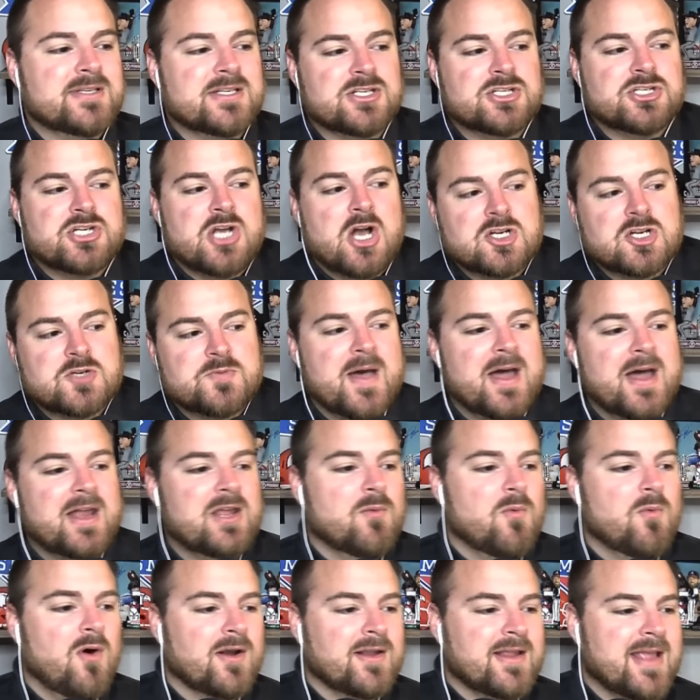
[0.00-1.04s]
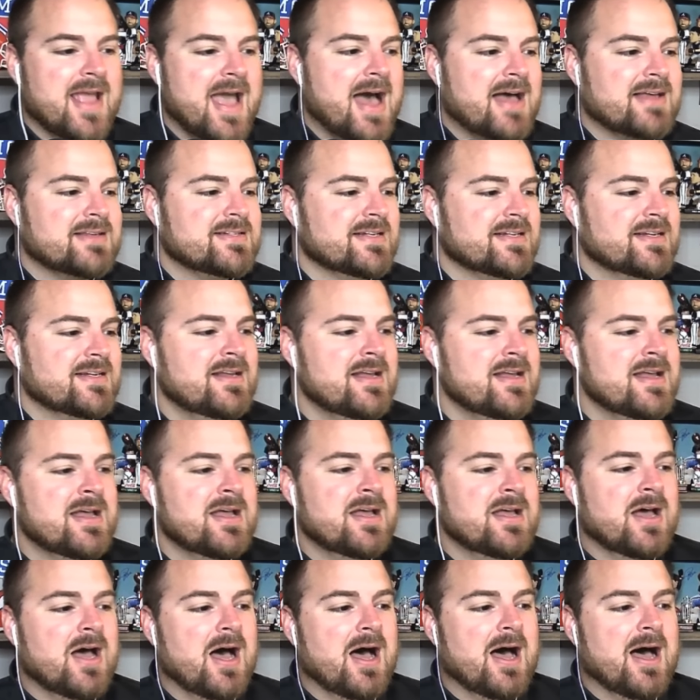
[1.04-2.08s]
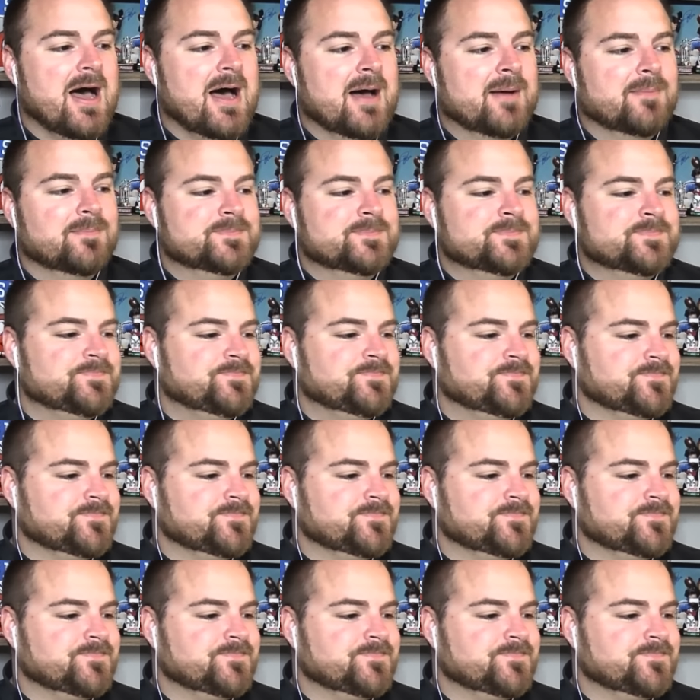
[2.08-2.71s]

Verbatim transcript: Is Josh Petty, Juan Gasson, um,